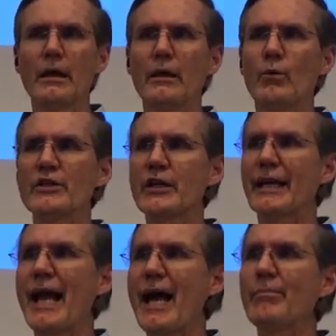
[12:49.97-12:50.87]
which
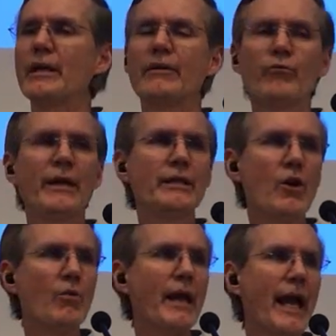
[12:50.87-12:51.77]
can happen if we
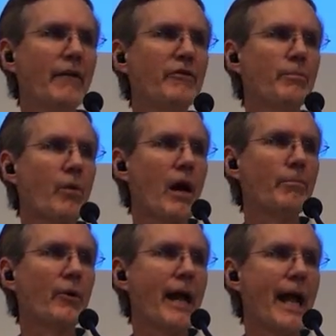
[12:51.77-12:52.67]
don't have the
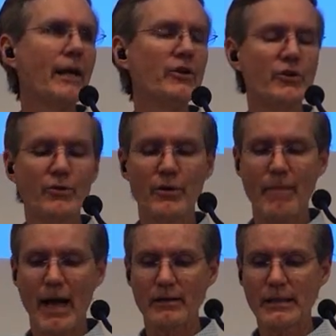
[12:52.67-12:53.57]
proper attitude
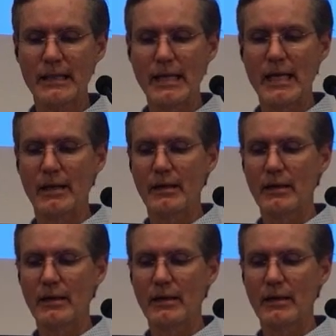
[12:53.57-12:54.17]
about sin.